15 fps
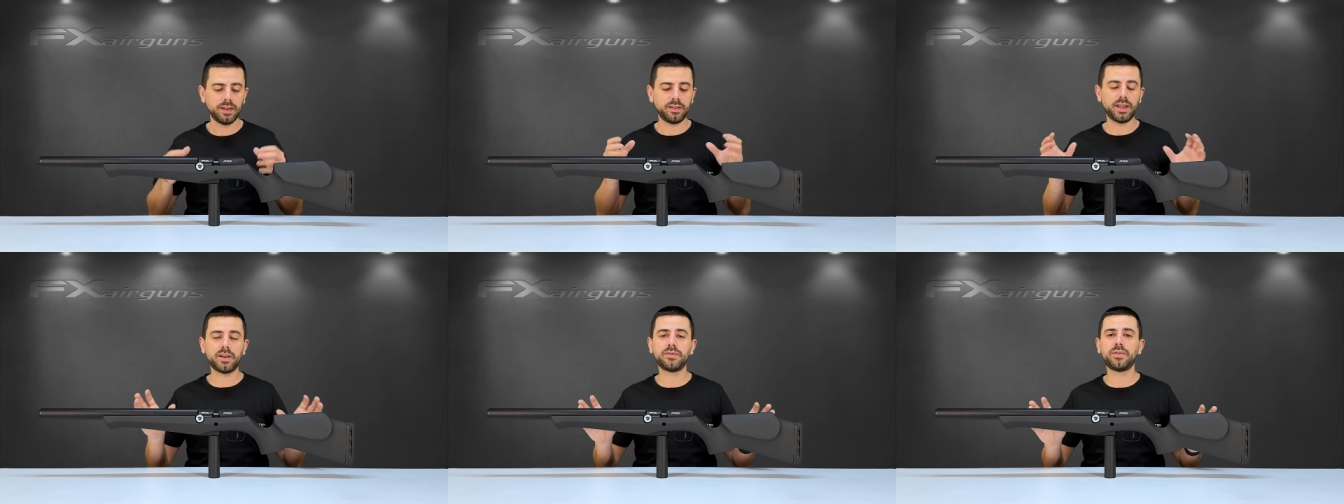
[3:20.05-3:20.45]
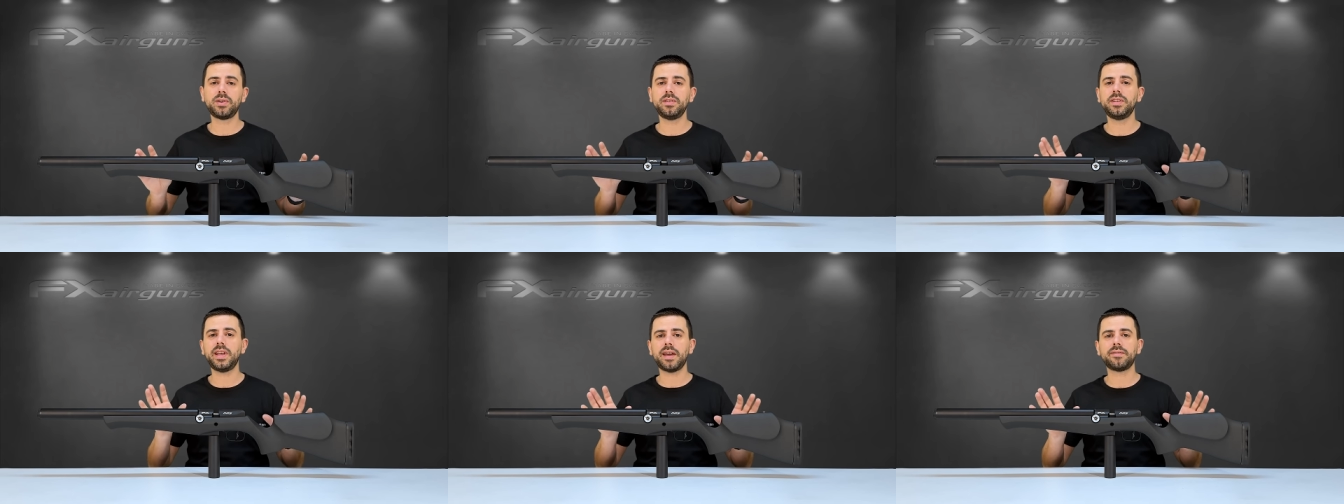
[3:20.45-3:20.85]

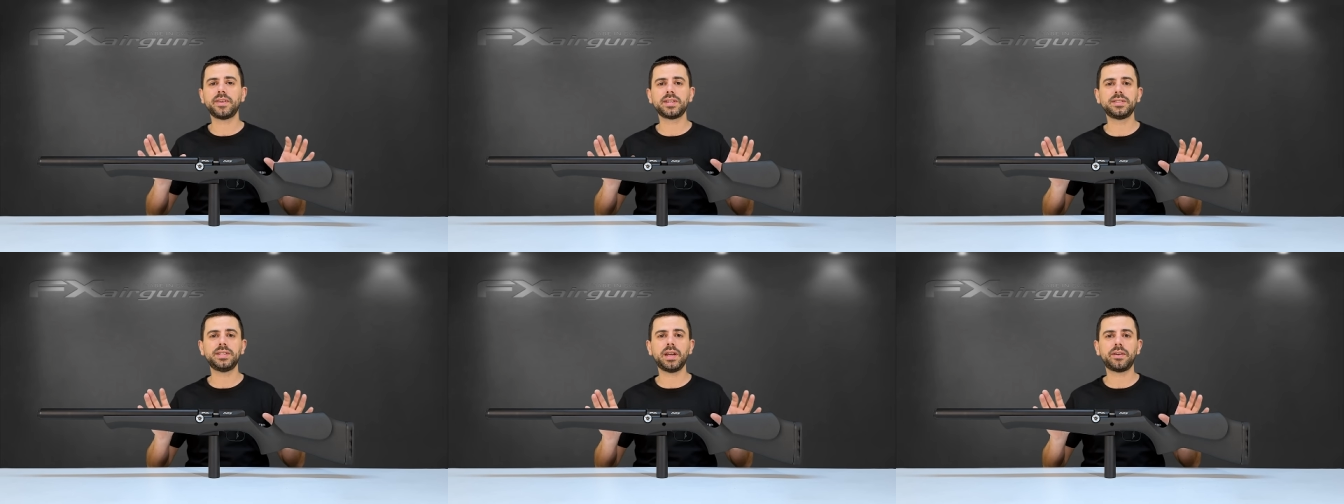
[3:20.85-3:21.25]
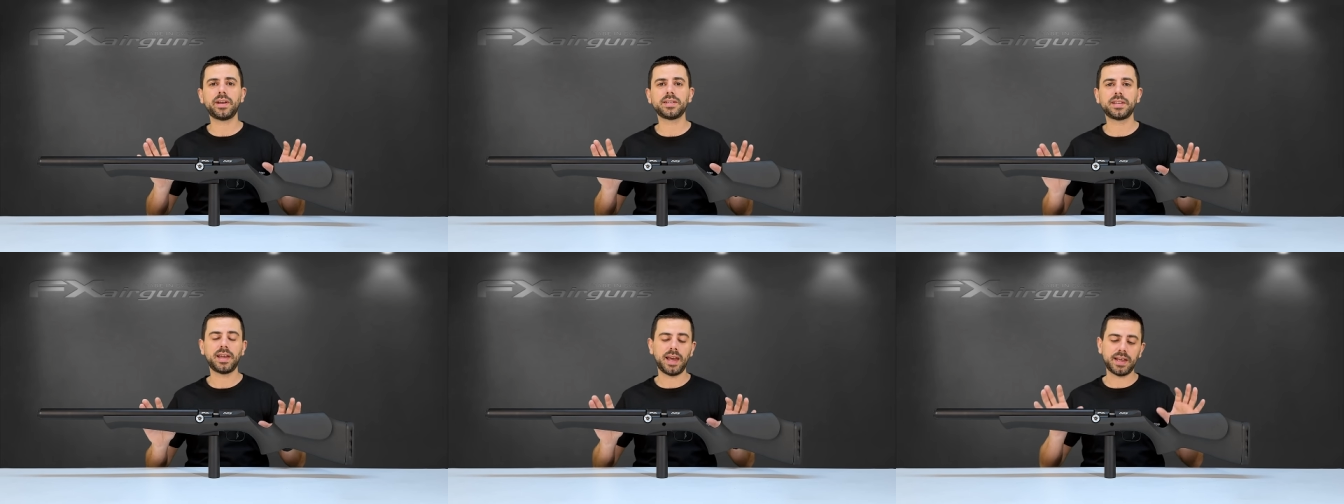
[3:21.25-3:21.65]
Therefore, the F X D R
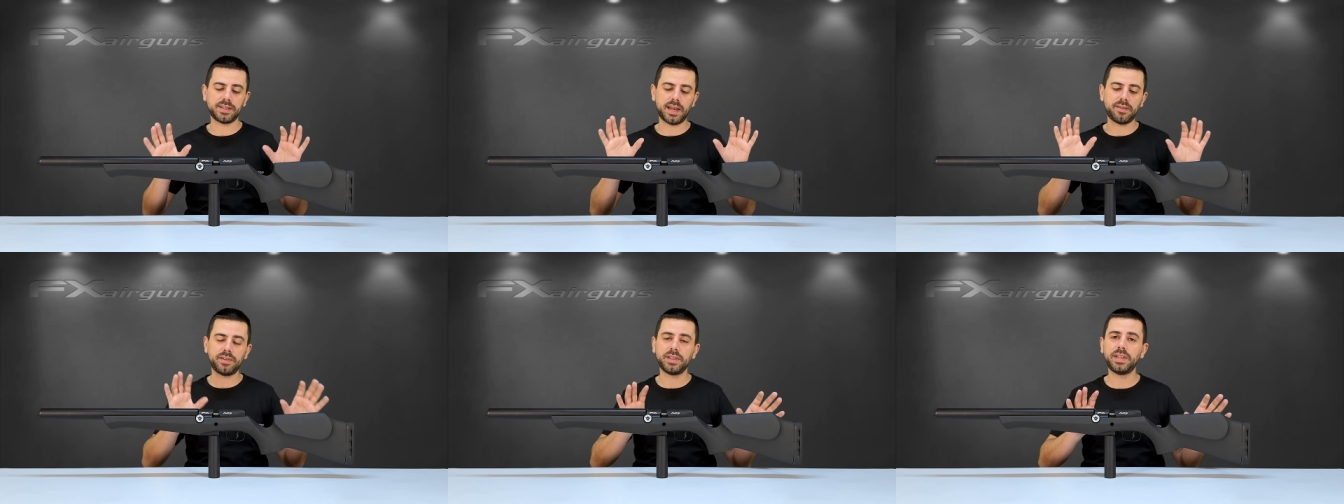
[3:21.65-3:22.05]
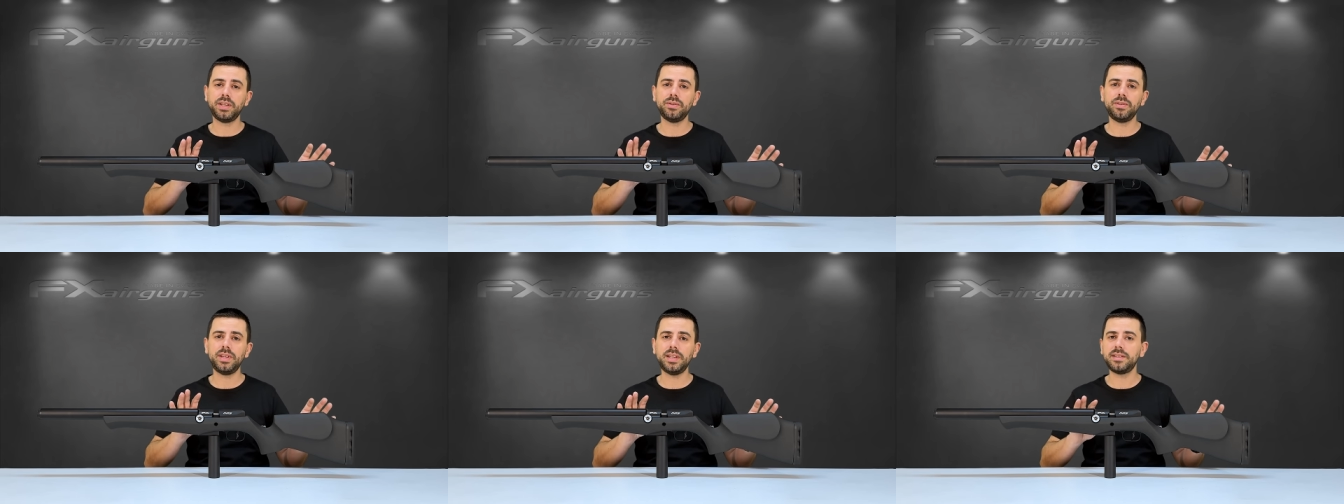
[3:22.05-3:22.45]
S has everything
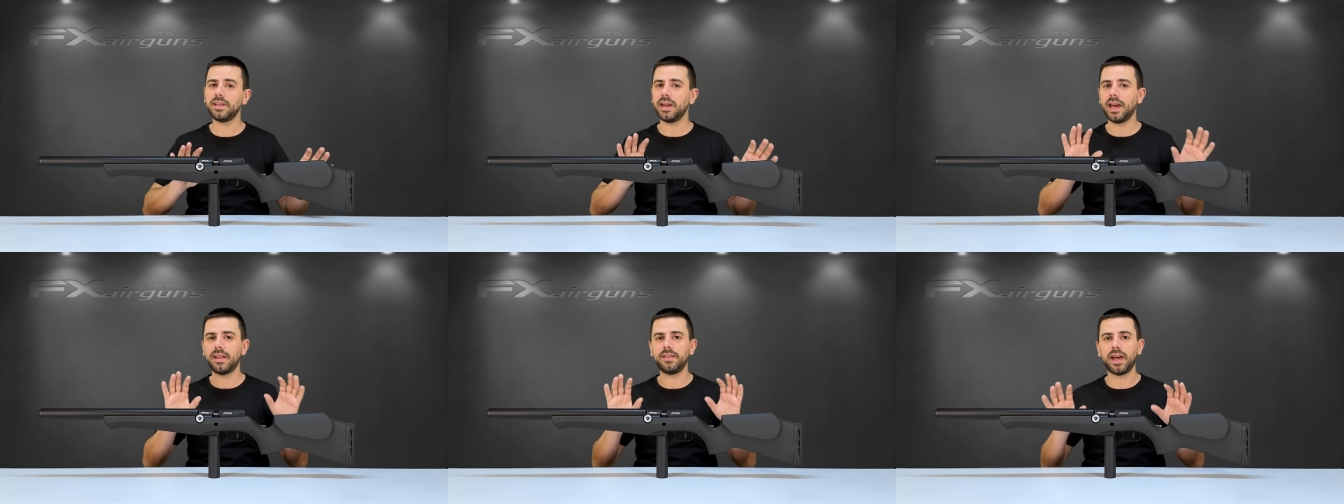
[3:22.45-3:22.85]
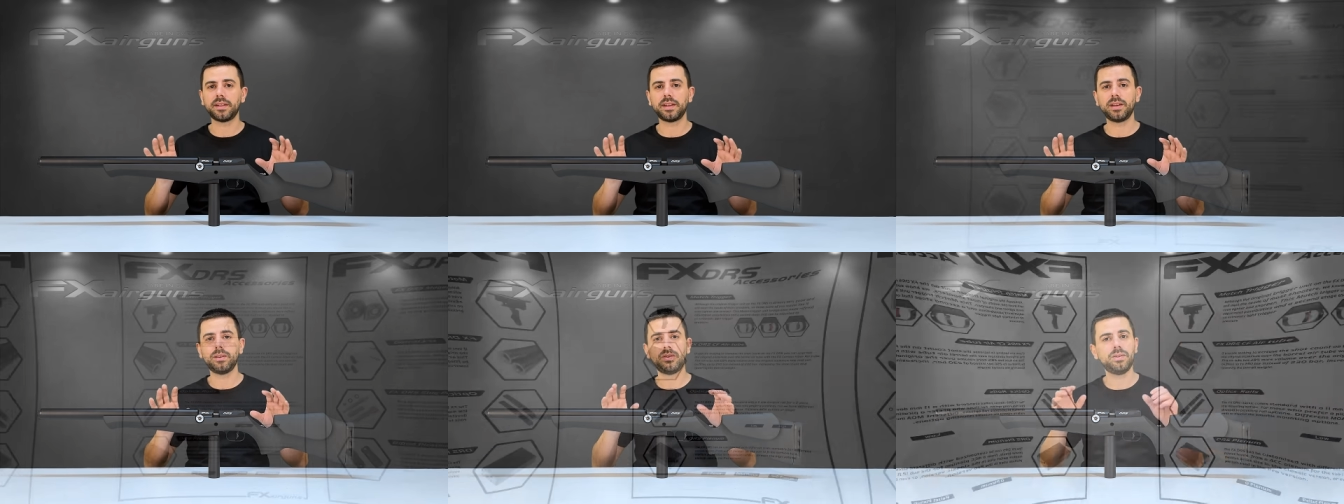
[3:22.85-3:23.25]
you need and nothing